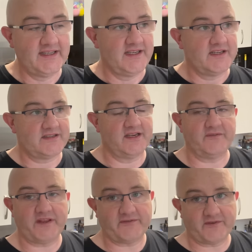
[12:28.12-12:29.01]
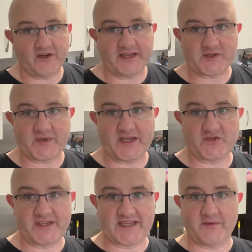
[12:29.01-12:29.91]
So they love their Friday sweetie
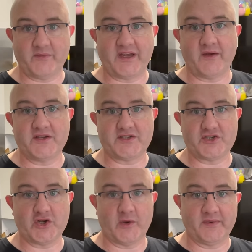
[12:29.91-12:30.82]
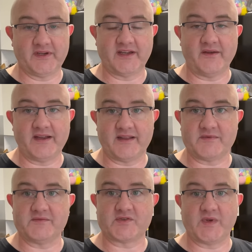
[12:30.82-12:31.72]
treat day when we go into the shop and go and get them
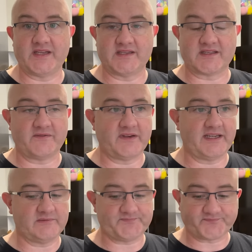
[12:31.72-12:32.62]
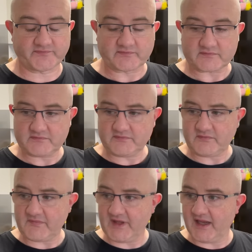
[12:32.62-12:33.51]
some sweets and stuff like
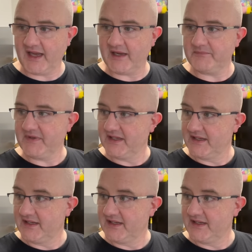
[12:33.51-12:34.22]
that.